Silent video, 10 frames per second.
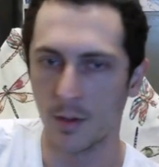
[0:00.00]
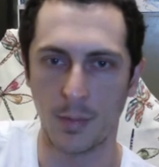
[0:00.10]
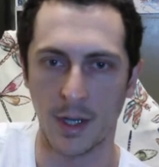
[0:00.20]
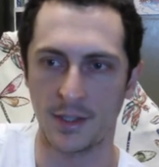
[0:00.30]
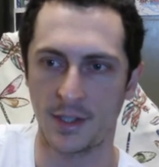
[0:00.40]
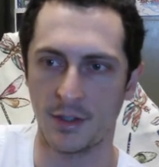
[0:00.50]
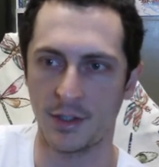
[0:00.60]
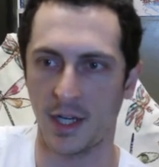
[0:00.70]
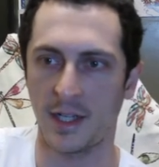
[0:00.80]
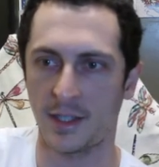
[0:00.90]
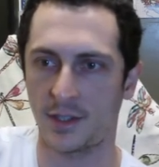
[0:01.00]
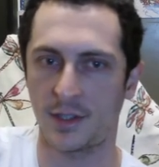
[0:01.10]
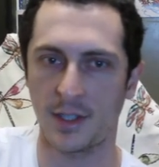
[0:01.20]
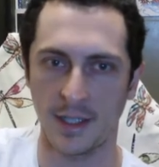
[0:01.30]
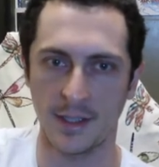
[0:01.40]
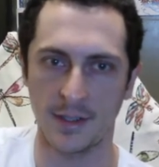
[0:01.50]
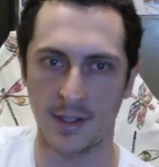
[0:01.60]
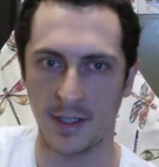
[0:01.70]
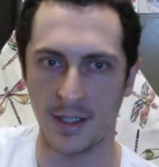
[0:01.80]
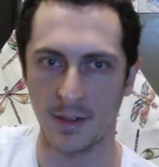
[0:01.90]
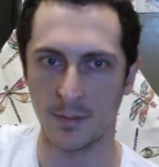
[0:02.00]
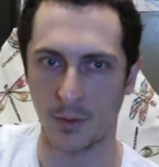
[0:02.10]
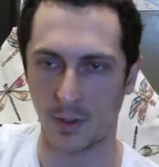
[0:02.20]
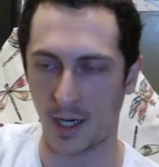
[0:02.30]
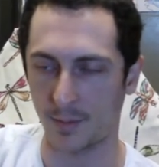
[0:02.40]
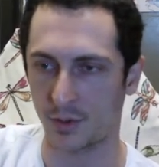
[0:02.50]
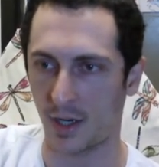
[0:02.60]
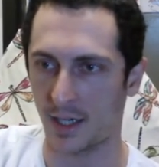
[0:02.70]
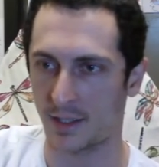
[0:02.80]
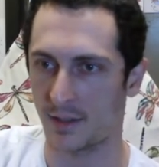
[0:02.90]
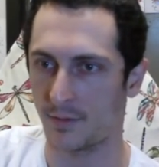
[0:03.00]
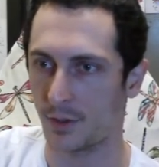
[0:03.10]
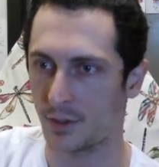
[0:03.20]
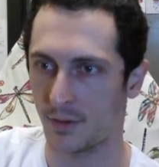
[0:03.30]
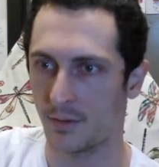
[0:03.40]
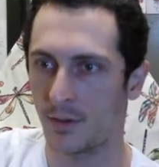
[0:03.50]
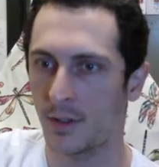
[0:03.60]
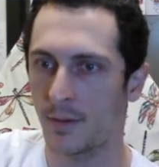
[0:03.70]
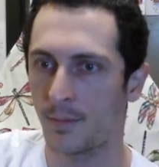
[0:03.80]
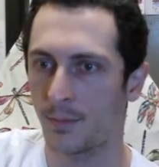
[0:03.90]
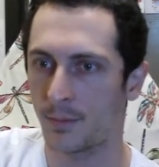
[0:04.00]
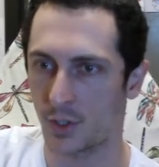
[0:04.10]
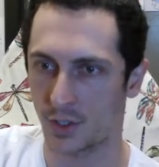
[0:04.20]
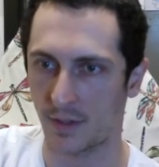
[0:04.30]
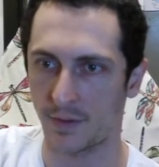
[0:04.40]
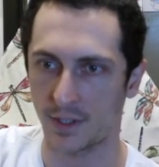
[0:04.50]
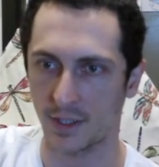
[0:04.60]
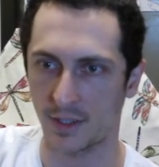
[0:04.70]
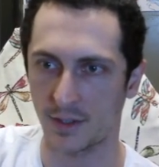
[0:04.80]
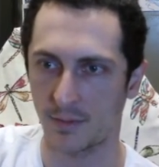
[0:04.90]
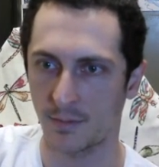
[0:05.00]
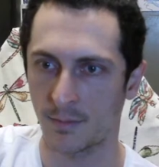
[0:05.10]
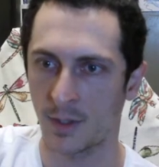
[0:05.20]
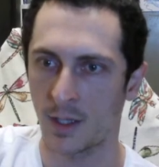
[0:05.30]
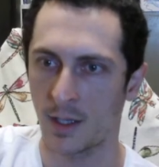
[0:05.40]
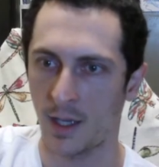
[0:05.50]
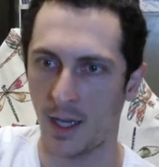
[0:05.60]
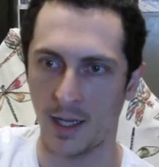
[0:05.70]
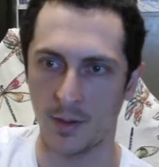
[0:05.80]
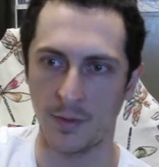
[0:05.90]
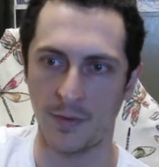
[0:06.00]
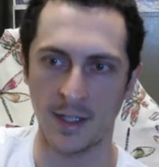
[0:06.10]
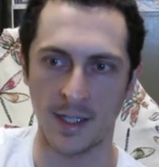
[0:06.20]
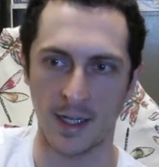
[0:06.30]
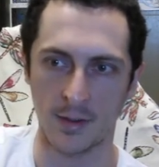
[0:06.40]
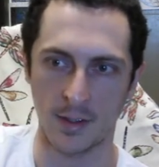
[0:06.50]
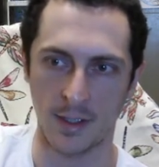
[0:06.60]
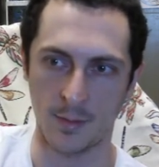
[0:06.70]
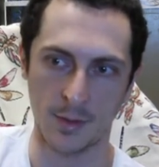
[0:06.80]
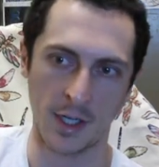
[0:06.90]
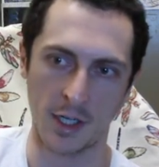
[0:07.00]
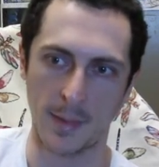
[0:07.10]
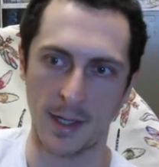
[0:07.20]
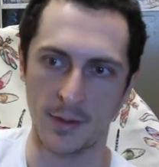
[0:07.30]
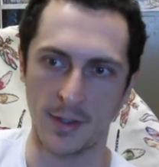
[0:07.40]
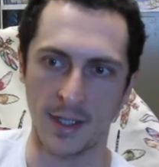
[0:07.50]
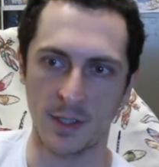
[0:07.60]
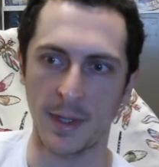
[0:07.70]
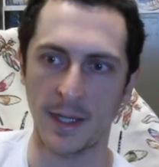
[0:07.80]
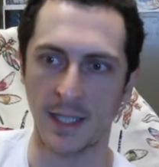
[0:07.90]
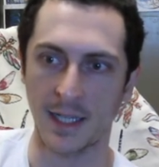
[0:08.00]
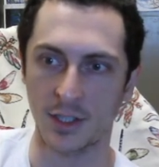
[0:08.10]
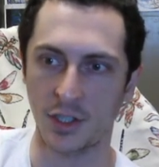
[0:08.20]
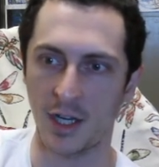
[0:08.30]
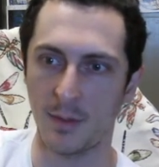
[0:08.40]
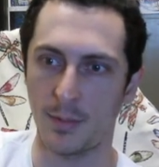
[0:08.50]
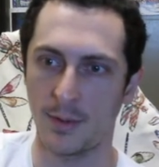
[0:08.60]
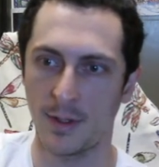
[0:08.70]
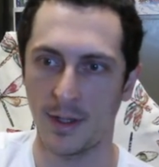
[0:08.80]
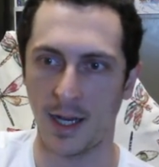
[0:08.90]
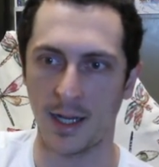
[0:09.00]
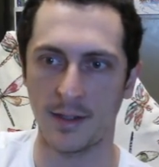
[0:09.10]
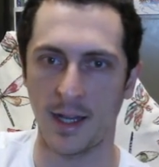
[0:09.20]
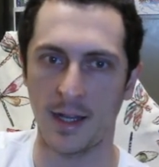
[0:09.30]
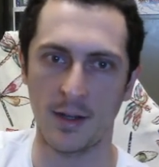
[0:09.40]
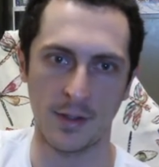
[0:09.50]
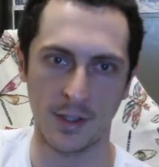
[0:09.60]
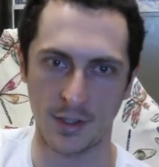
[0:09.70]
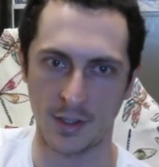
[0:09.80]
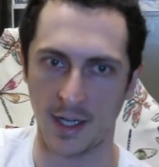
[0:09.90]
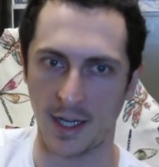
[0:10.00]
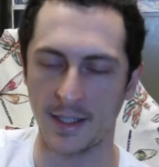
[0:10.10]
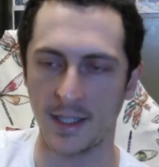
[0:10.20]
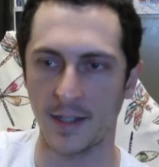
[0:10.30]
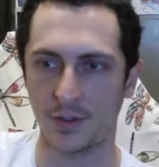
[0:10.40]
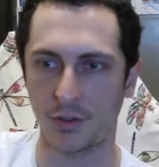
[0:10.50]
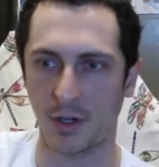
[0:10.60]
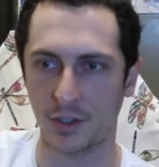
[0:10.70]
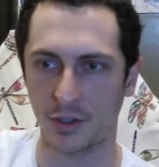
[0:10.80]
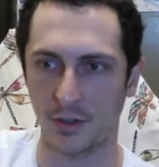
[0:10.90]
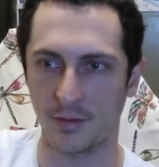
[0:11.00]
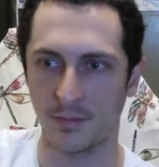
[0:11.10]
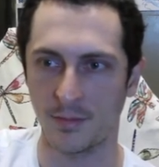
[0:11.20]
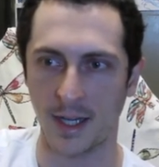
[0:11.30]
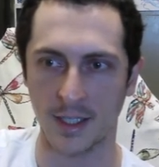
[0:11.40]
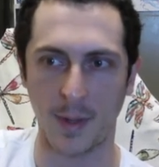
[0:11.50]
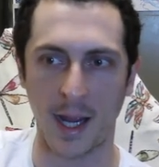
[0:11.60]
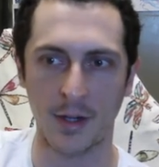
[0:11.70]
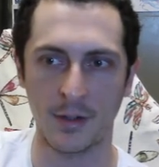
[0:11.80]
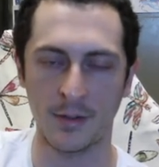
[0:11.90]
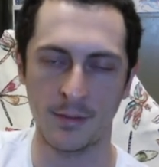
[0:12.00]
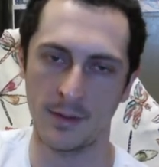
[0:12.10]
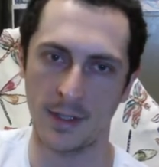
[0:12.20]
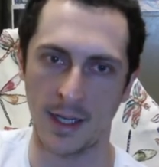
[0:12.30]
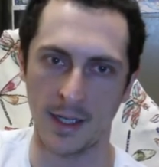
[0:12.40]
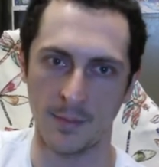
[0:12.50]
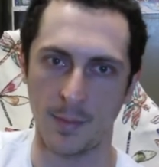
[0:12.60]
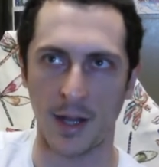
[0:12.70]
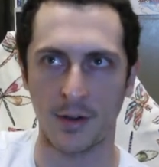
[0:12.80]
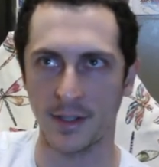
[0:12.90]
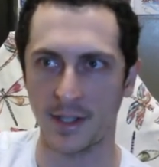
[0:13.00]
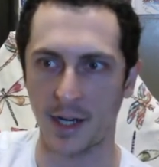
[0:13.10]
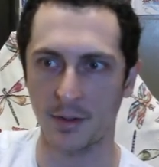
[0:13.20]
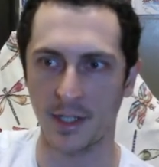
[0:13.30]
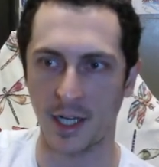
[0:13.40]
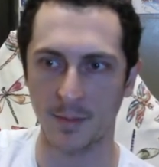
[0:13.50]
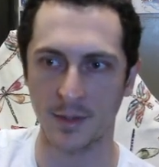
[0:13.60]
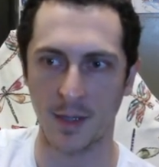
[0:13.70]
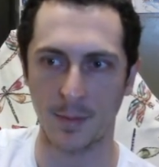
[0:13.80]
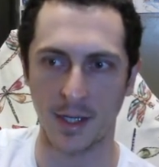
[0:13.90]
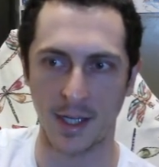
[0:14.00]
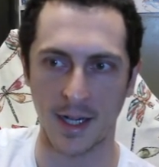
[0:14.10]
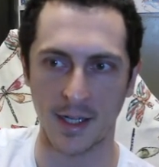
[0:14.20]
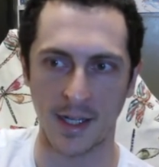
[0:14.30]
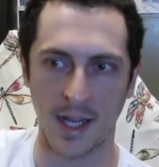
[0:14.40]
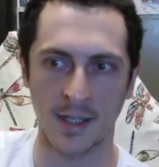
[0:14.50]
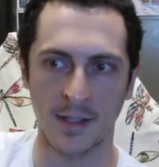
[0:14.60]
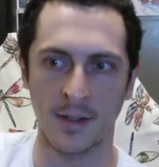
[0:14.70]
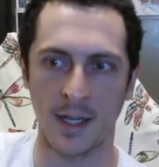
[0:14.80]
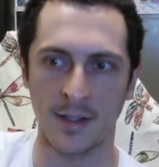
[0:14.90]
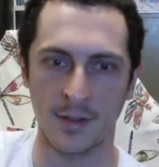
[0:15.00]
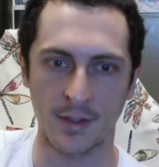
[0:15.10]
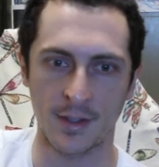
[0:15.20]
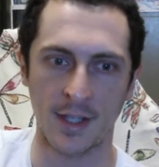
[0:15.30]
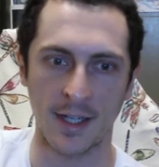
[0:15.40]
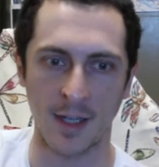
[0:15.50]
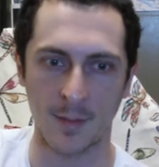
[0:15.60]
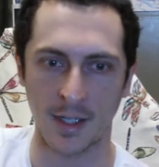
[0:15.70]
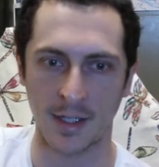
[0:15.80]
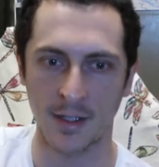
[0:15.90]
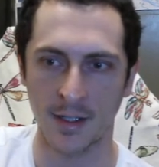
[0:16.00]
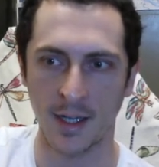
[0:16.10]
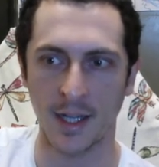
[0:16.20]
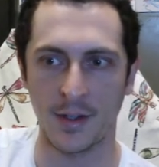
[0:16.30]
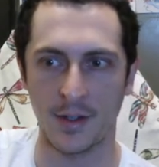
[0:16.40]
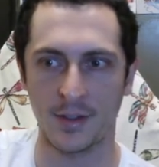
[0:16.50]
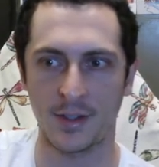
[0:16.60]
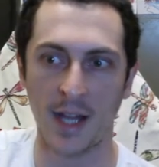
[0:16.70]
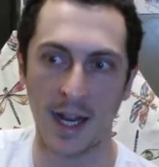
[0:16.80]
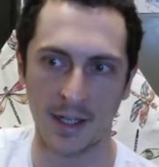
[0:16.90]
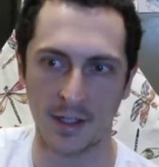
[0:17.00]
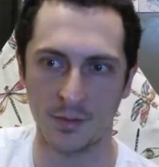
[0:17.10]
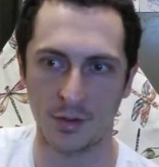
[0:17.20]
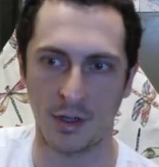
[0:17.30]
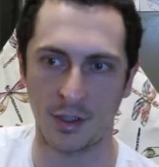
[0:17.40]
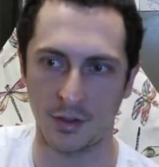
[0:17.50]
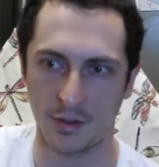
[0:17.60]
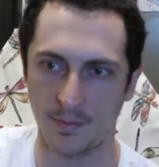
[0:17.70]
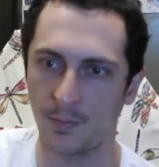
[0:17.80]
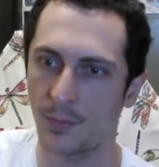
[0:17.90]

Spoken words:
But synergetics is the more abstracted version, just like physics is. And we find out, and we'll talk about, that space has a shape, and that this idea of structure as pattern and pattern integrity comes up again and again, and there's dynamic and there's static structures.